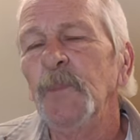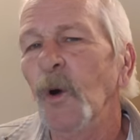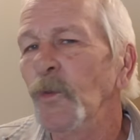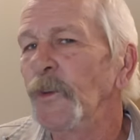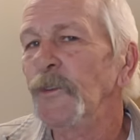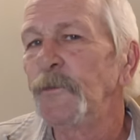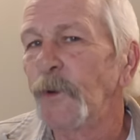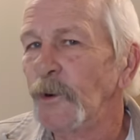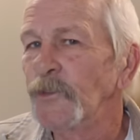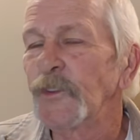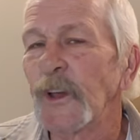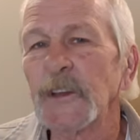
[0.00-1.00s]
both in
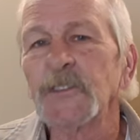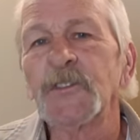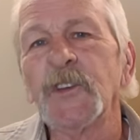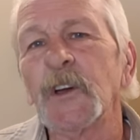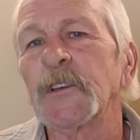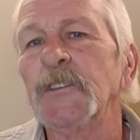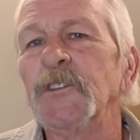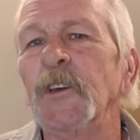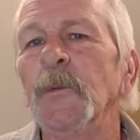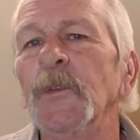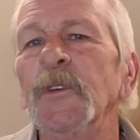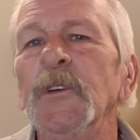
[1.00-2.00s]
1st and 2nd
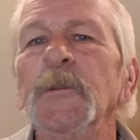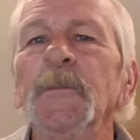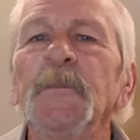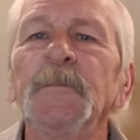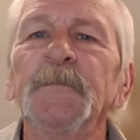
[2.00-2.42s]
Timothy.